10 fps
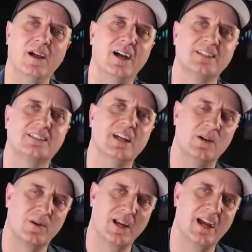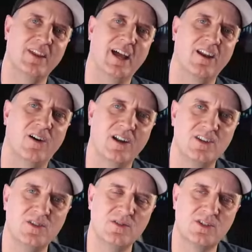Plus, we have that
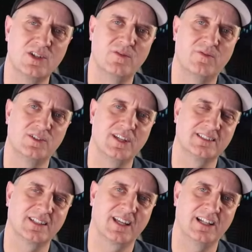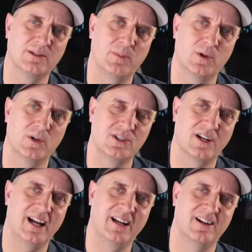on YouTube for Tesla Cast supporters or
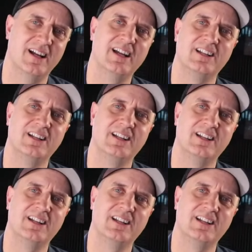higher.